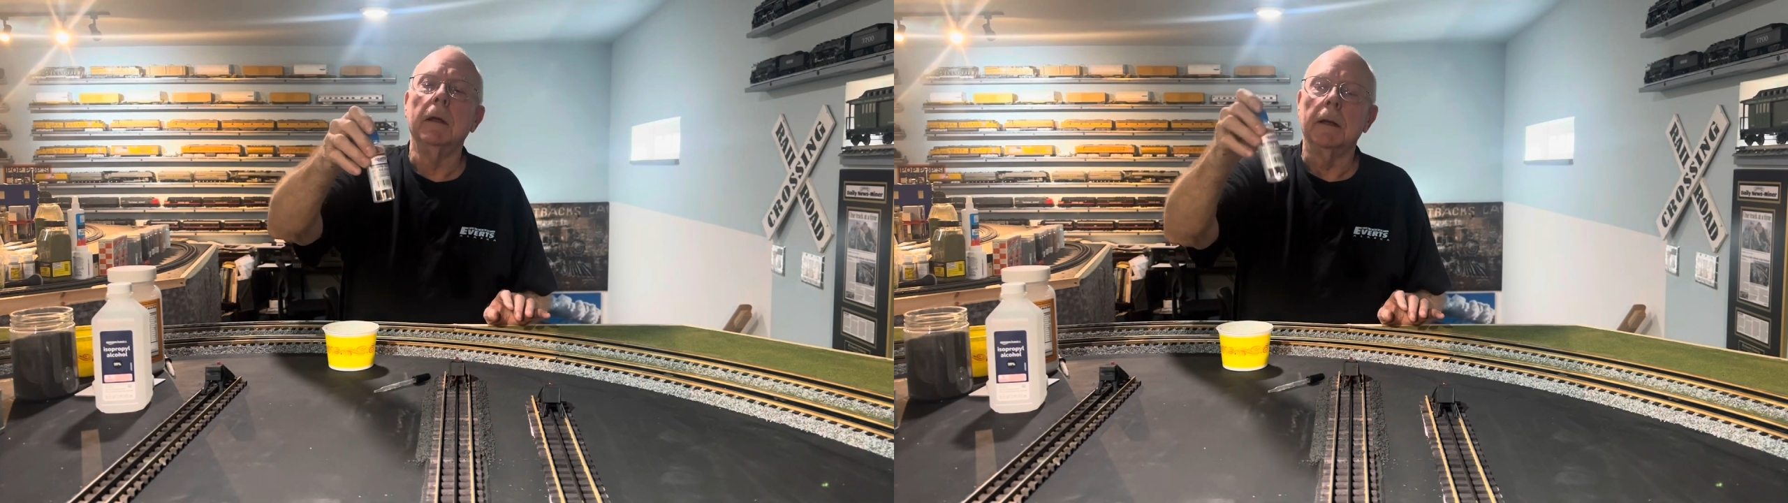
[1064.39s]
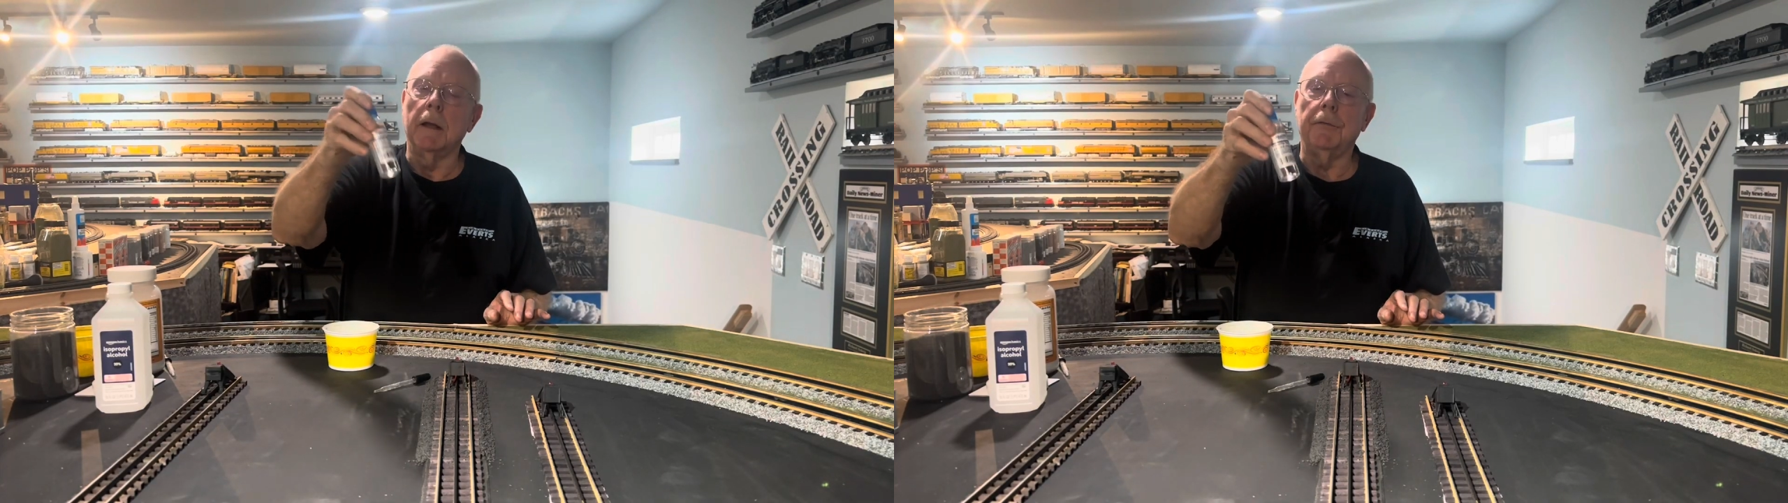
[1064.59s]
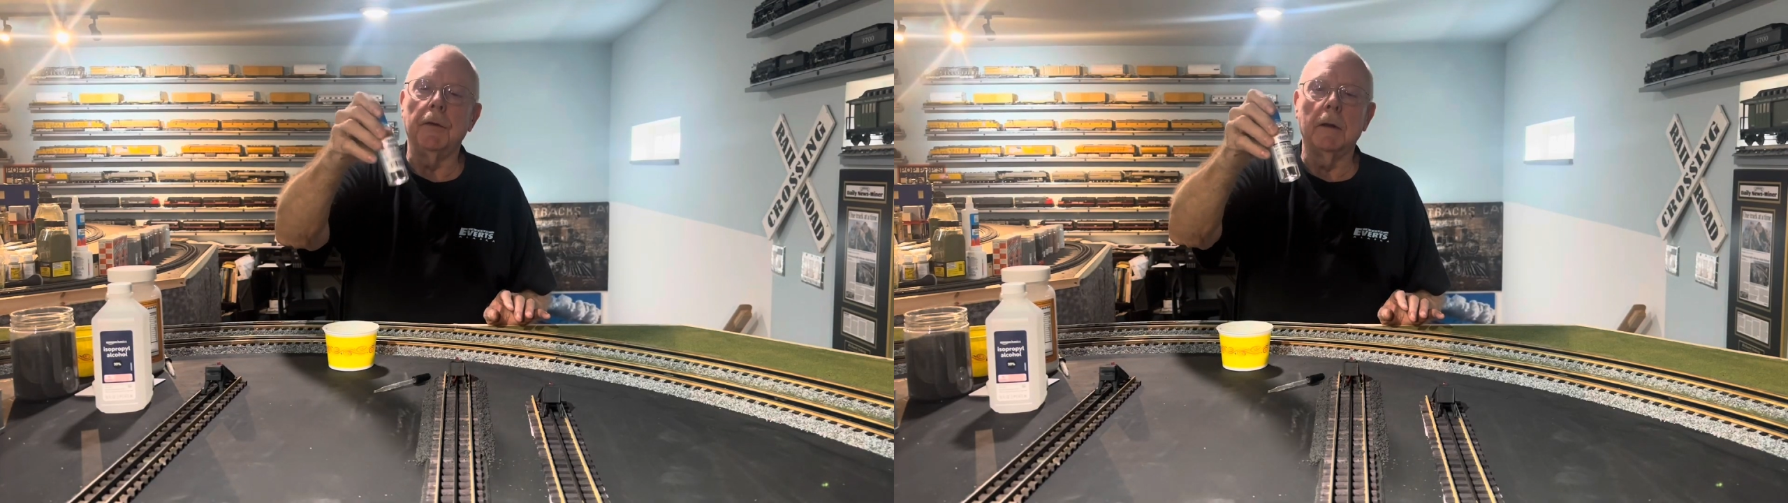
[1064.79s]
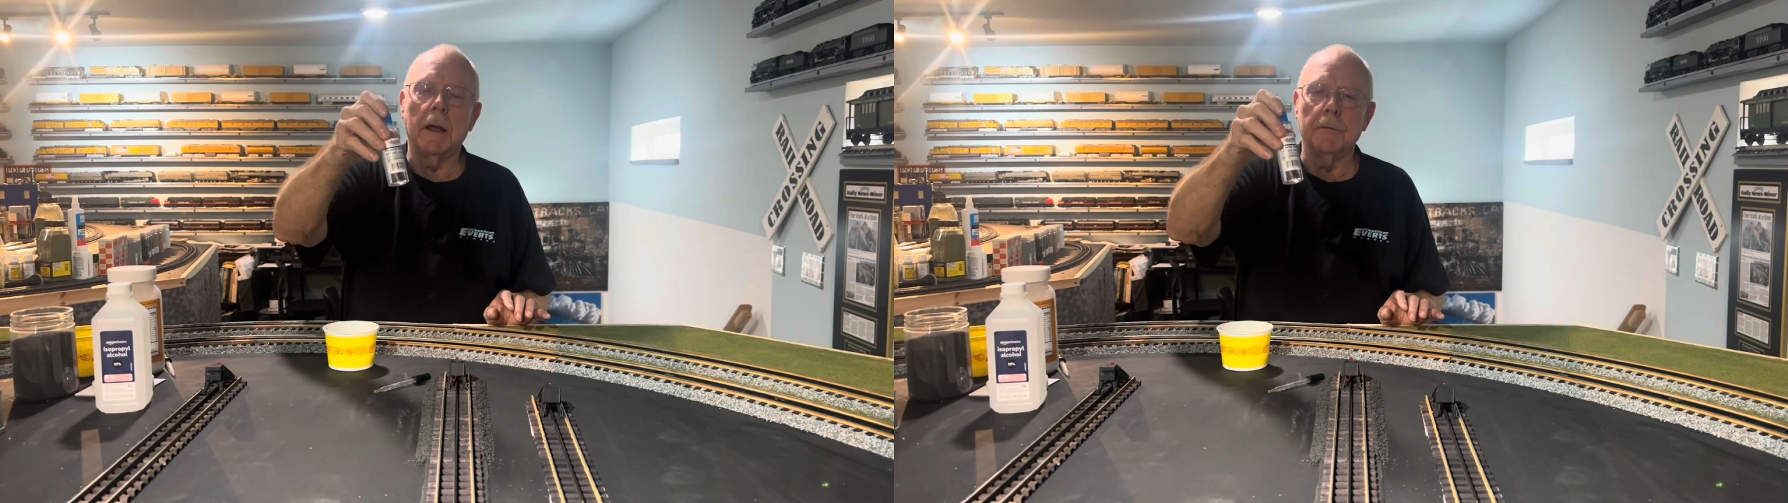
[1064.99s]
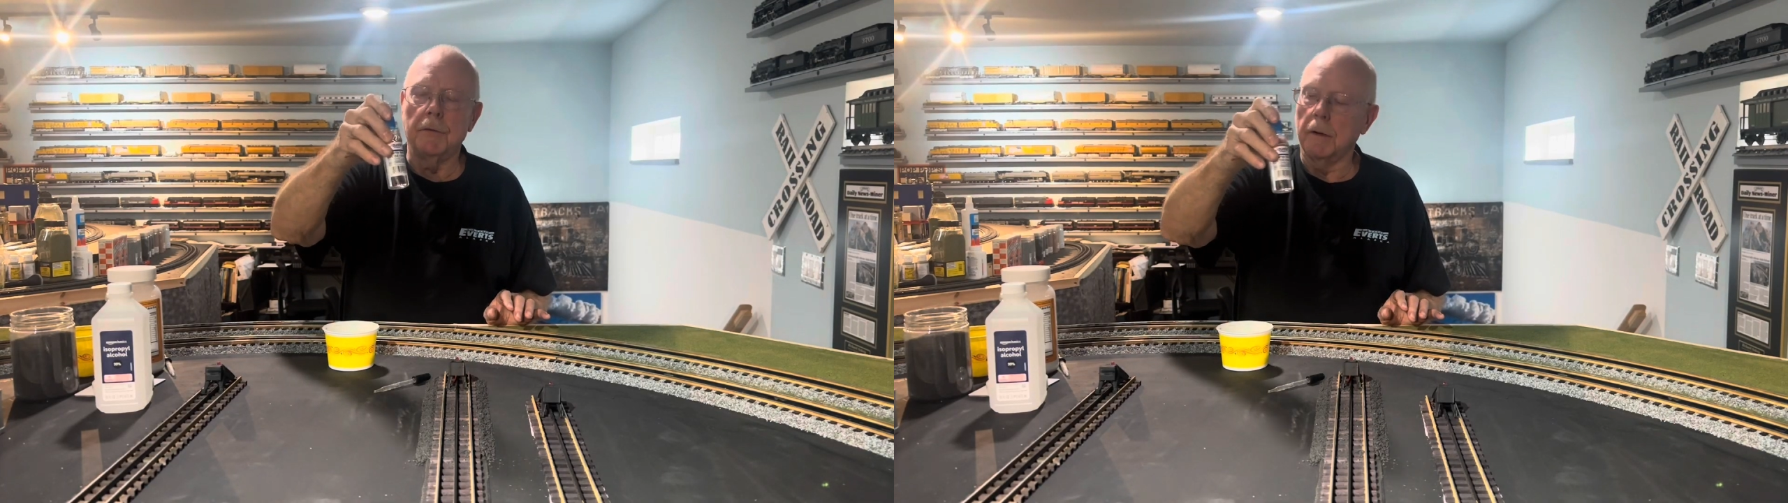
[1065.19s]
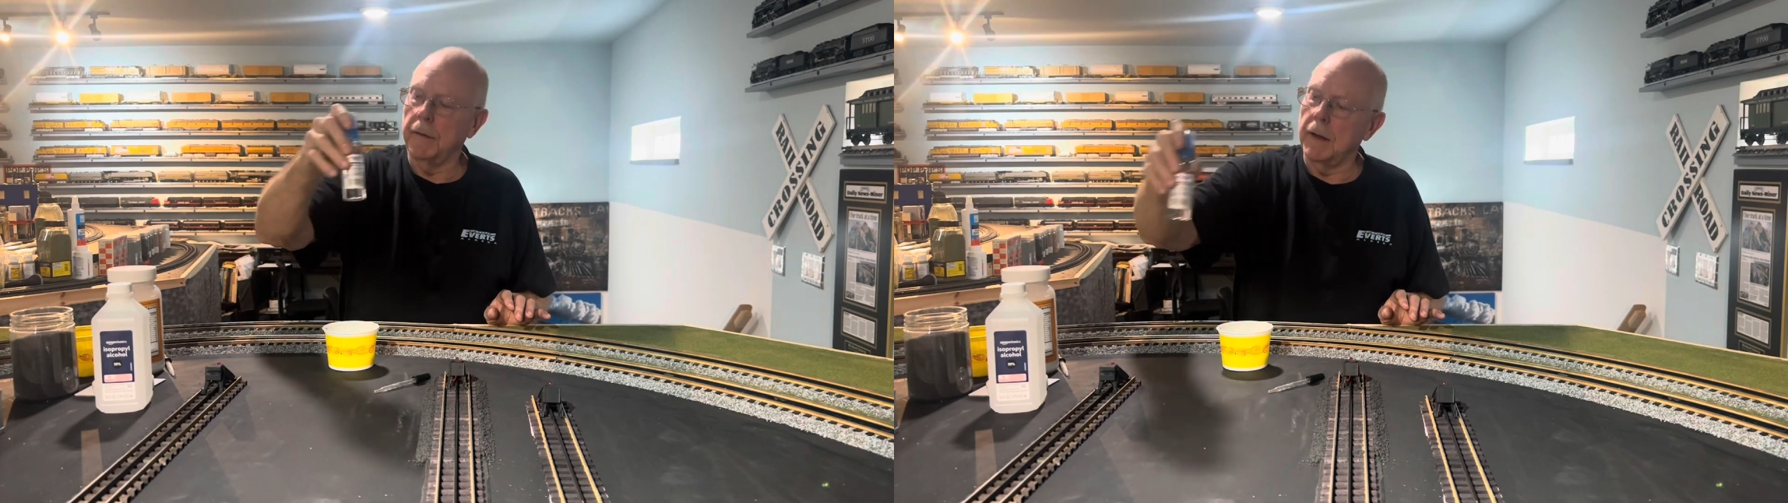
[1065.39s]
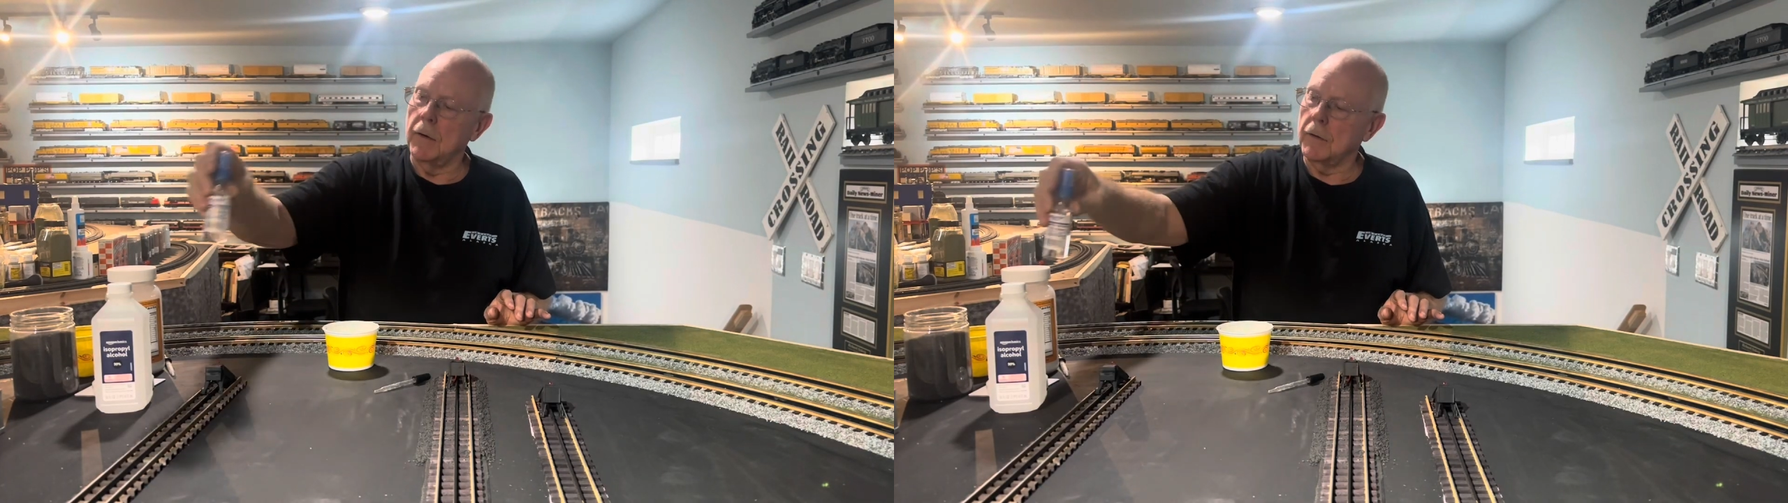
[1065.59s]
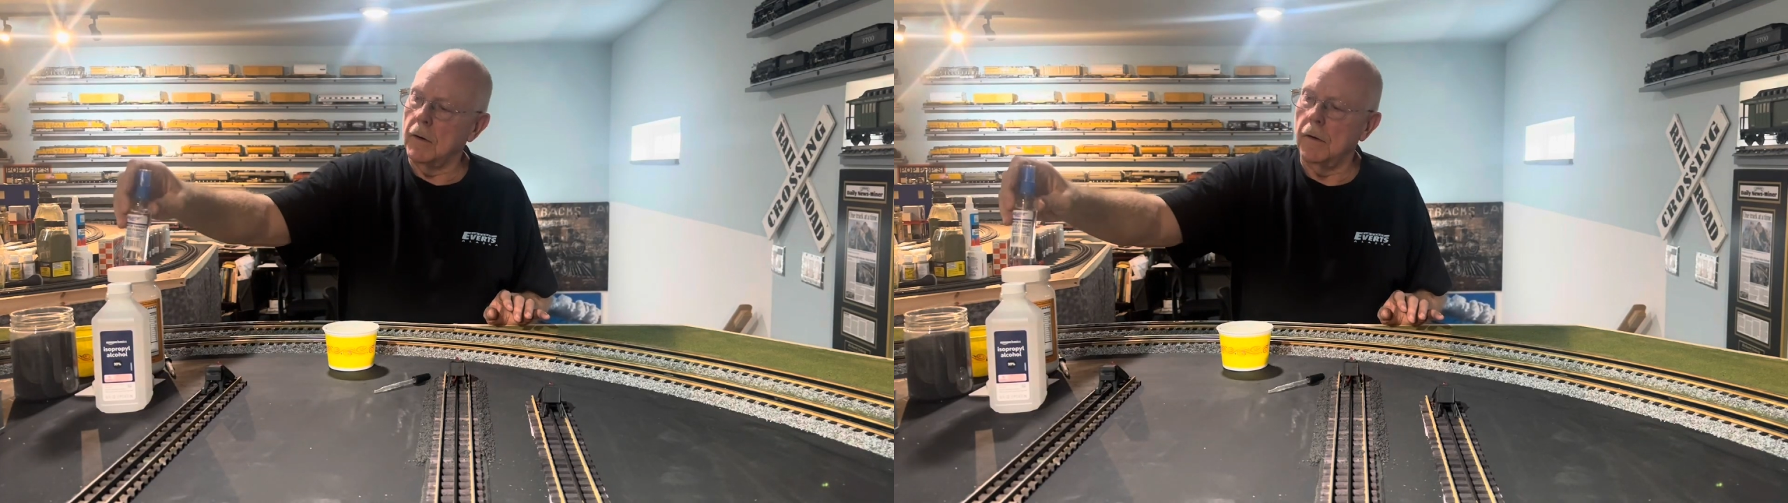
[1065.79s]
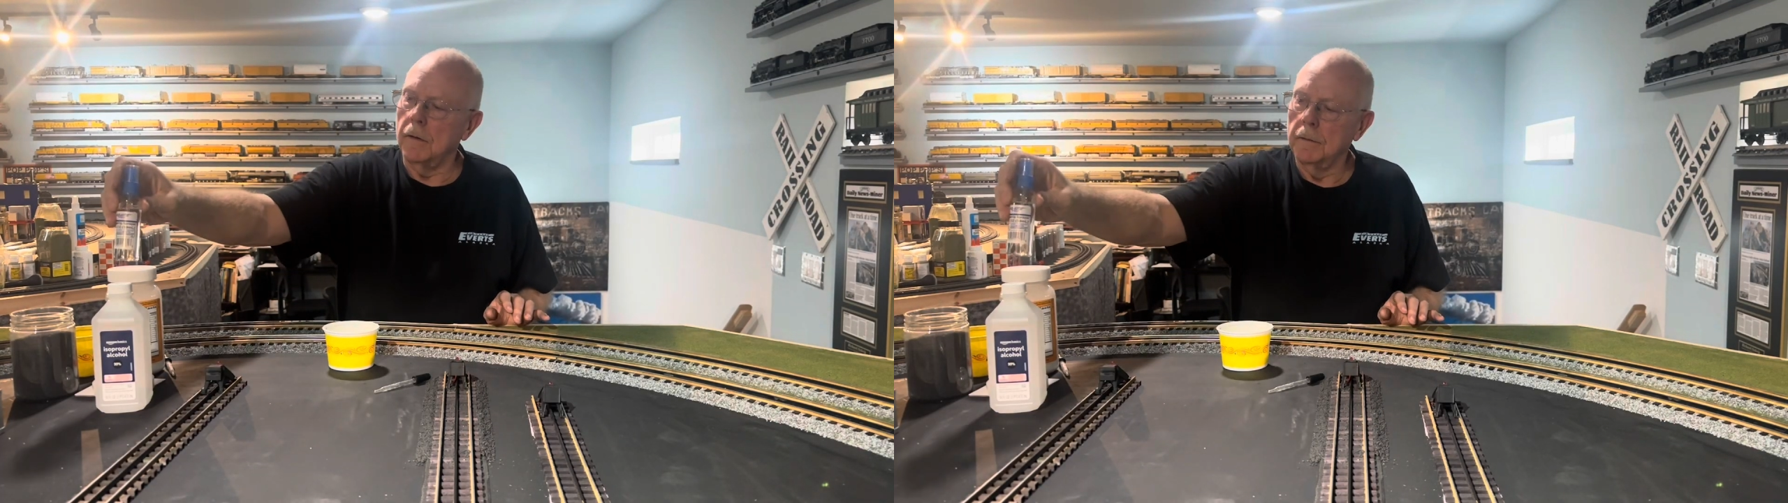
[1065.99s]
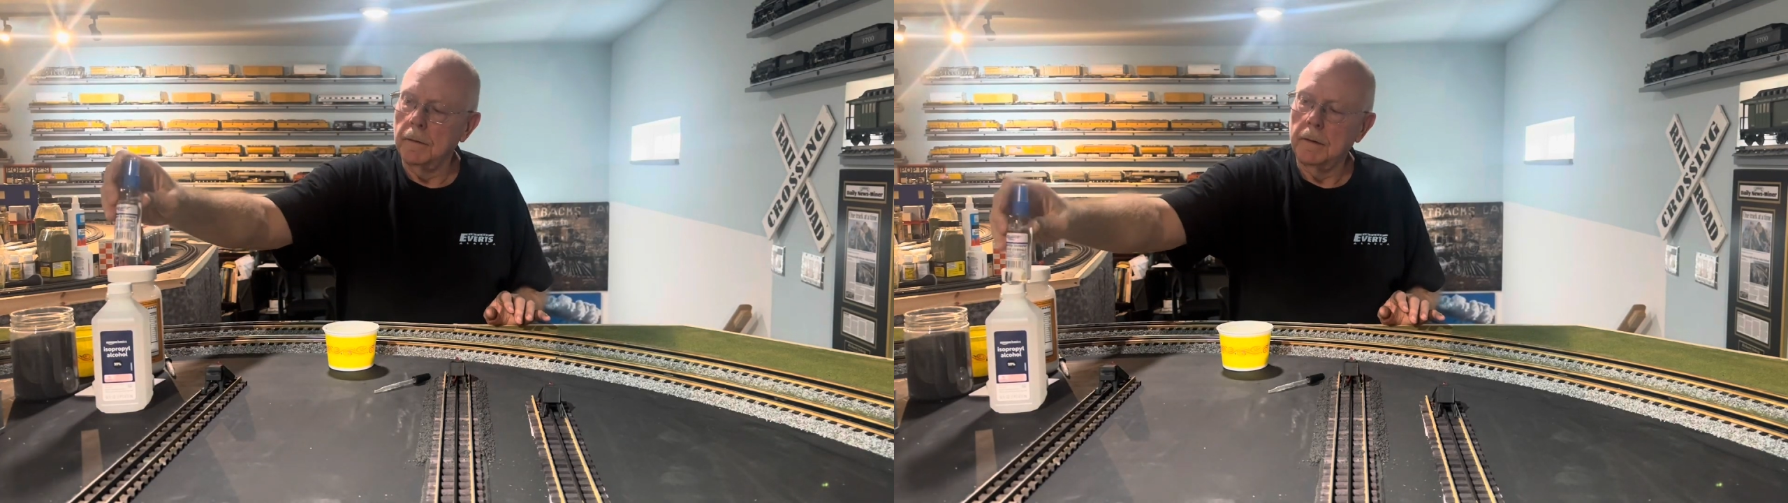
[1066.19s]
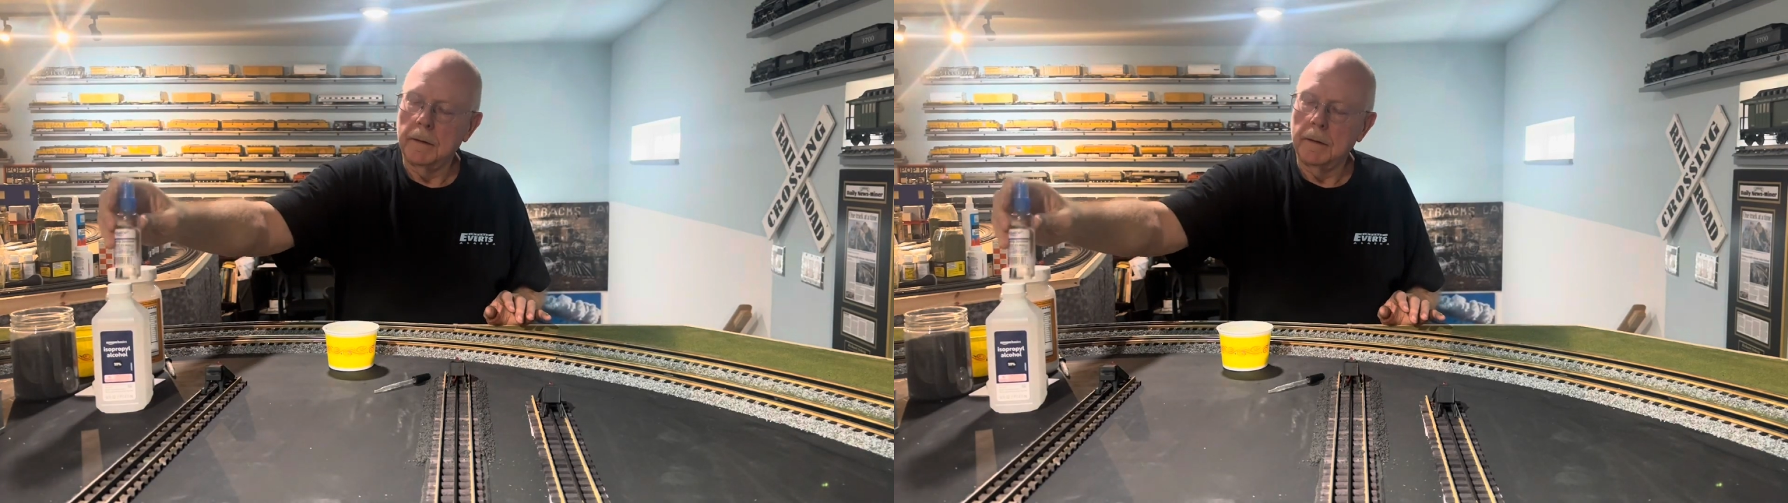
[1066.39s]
And I fill that full of the alcohol